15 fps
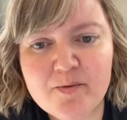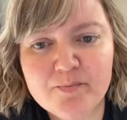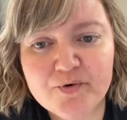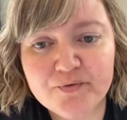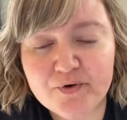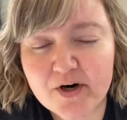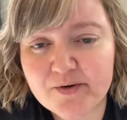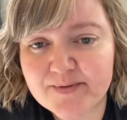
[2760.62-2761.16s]

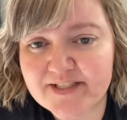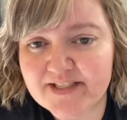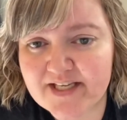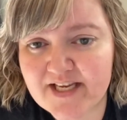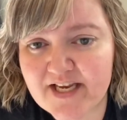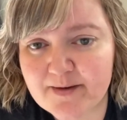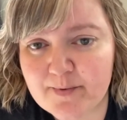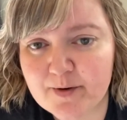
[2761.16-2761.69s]
Before I was
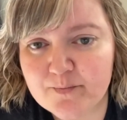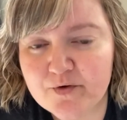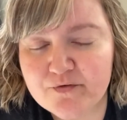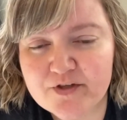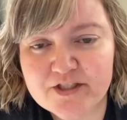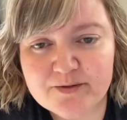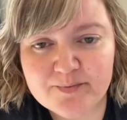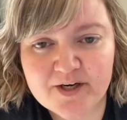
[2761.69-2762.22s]
thinking about
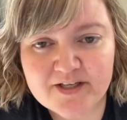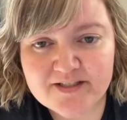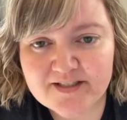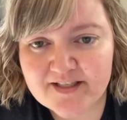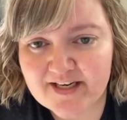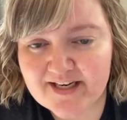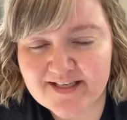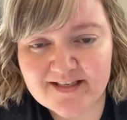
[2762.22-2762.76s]
moving to
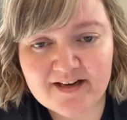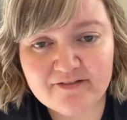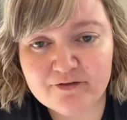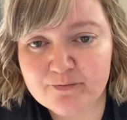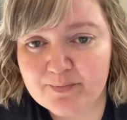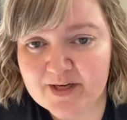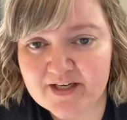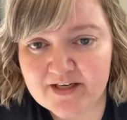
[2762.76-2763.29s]
Boston, I had
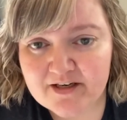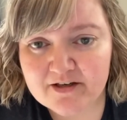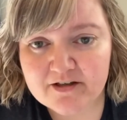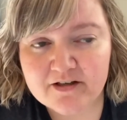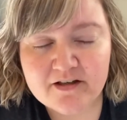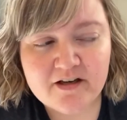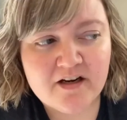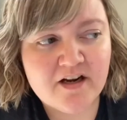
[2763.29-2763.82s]
never been
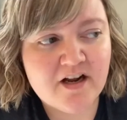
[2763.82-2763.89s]
here.